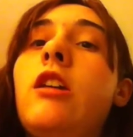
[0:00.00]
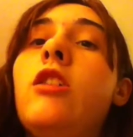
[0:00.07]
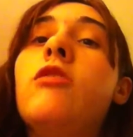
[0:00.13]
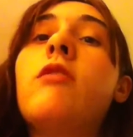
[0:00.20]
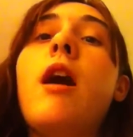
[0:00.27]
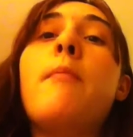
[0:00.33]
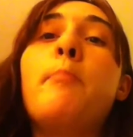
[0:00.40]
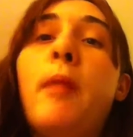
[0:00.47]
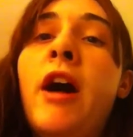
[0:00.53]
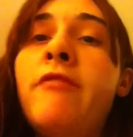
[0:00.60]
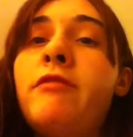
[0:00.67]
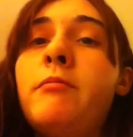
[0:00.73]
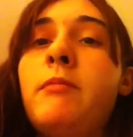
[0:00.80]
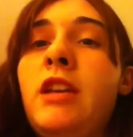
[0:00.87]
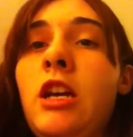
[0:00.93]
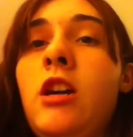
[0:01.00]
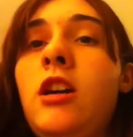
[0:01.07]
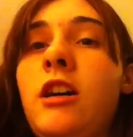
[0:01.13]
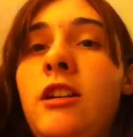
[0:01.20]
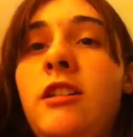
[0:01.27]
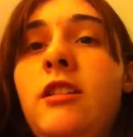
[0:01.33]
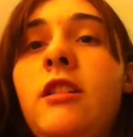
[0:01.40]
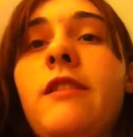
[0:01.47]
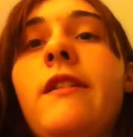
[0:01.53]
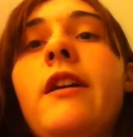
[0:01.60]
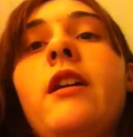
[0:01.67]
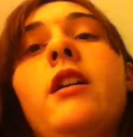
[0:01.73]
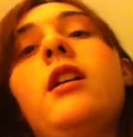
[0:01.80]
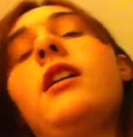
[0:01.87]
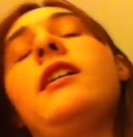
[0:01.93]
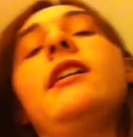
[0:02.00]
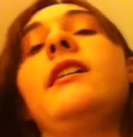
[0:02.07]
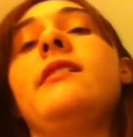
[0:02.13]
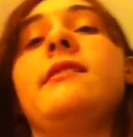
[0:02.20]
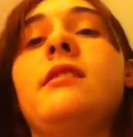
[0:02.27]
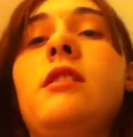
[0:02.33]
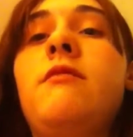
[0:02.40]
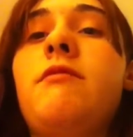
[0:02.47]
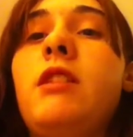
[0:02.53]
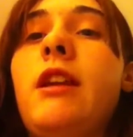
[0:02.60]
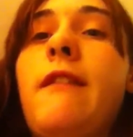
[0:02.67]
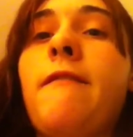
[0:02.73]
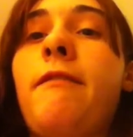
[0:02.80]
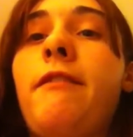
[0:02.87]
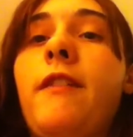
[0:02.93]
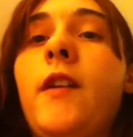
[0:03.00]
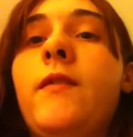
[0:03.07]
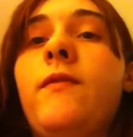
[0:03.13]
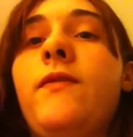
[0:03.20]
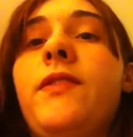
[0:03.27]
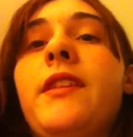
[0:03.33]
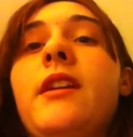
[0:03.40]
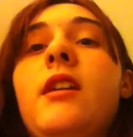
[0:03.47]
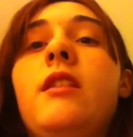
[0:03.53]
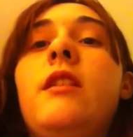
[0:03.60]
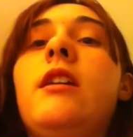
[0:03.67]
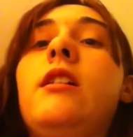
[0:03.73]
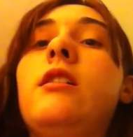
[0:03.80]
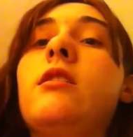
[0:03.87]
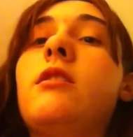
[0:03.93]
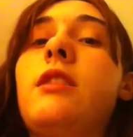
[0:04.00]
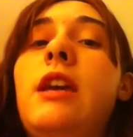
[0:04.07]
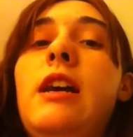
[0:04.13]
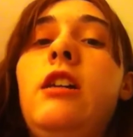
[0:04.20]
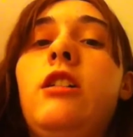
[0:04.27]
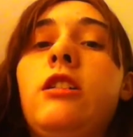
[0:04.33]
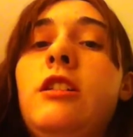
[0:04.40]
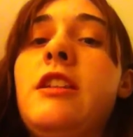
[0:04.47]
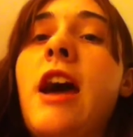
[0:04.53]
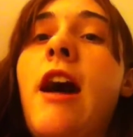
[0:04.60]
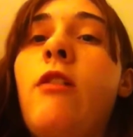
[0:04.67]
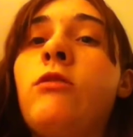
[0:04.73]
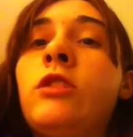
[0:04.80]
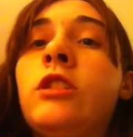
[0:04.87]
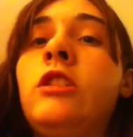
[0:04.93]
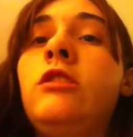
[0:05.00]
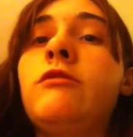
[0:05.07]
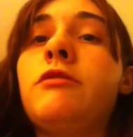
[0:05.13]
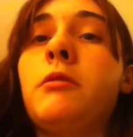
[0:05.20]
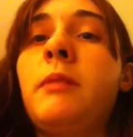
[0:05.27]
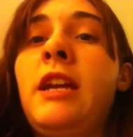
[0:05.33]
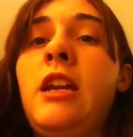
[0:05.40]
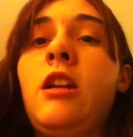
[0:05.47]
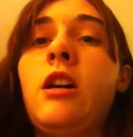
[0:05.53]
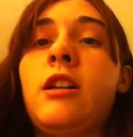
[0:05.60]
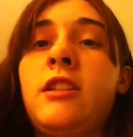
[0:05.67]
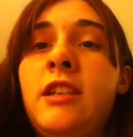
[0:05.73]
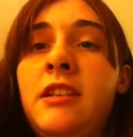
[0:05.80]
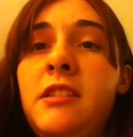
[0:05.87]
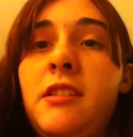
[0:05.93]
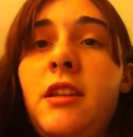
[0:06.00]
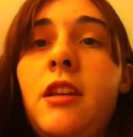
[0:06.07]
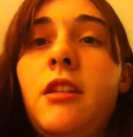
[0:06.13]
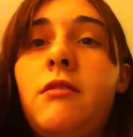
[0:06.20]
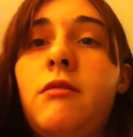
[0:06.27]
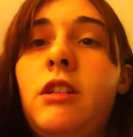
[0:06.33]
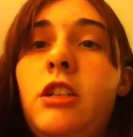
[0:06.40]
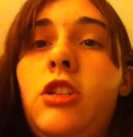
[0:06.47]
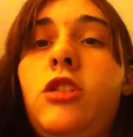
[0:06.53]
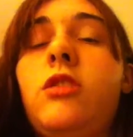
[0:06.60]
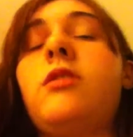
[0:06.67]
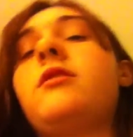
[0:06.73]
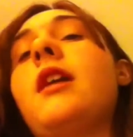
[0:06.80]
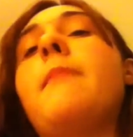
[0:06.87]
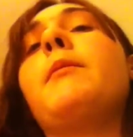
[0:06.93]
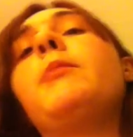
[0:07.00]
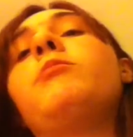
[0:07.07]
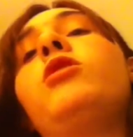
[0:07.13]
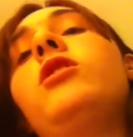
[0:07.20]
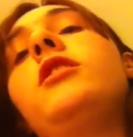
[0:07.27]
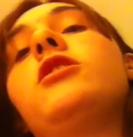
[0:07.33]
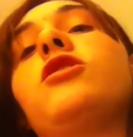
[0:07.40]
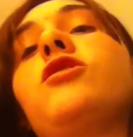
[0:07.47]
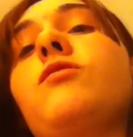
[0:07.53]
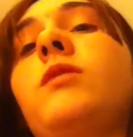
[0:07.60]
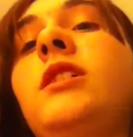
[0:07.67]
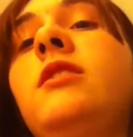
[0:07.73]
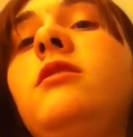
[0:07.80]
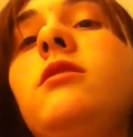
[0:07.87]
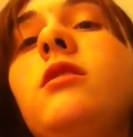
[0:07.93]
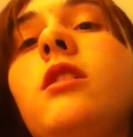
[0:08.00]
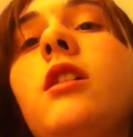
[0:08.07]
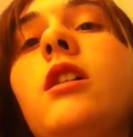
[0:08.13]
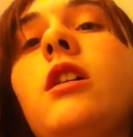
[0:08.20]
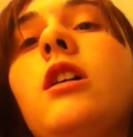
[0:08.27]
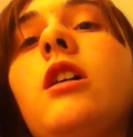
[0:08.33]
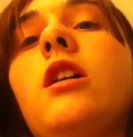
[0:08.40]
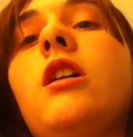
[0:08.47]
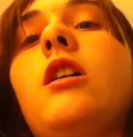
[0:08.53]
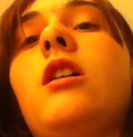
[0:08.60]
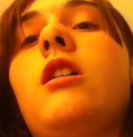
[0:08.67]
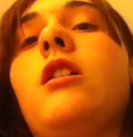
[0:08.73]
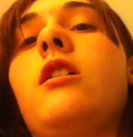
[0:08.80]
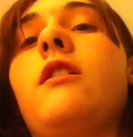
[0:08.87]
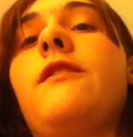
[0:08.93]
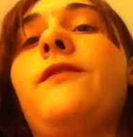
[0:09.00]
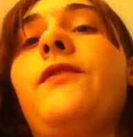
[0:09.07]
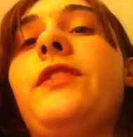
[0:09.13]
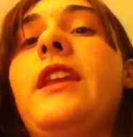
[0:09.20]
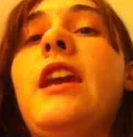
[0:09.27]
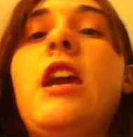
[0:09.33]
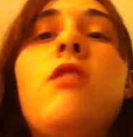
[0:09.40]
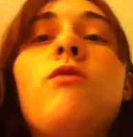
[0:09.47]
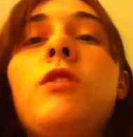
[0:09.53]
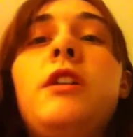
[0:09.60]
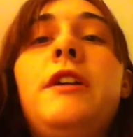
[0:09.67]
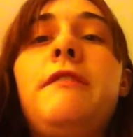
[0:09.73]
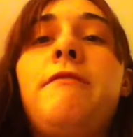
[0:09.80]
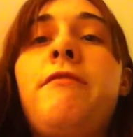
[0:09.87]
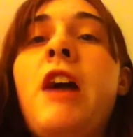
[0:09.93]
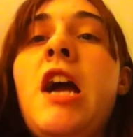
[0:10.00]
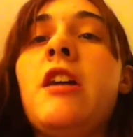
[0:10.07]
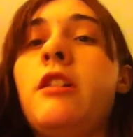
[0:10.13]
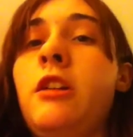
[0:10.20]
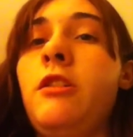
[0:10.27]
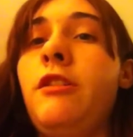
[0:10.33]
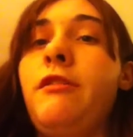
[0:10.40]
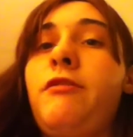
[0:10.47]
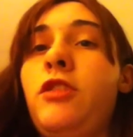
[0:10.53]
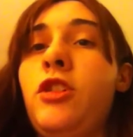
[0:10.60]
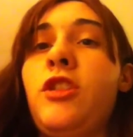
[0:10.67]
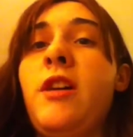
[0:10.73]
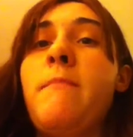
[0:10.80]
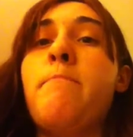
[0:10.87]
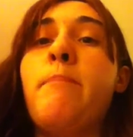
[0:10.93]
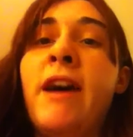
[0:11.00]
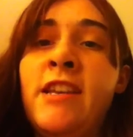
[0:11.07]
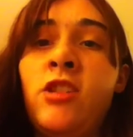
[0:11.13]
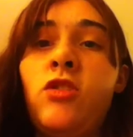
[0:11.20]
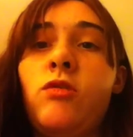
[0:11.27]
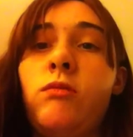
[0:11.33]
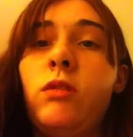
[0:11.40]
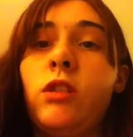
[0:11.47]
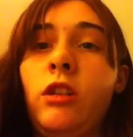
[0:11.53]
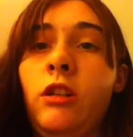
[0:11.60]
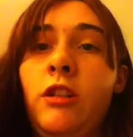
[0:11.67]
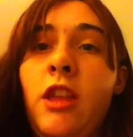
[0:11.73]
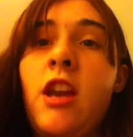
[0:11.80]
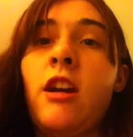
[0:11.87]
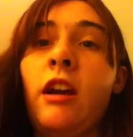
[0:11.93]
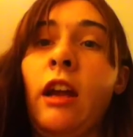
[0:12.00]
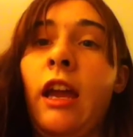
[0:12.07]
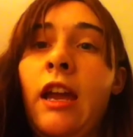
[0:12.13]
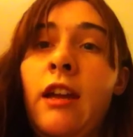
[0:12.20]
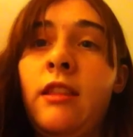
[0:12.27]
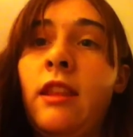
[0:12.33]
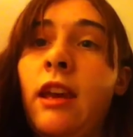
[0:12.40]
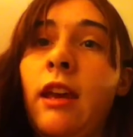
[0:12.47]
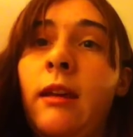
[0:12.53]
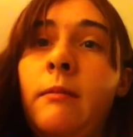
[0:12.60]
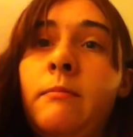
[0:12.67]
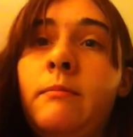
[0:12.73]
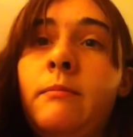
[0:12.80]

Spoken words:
Go above and beyond. Because even if they look down on you for being autistic, which some employers will, they can't really fire you if you're the best worker there, can they?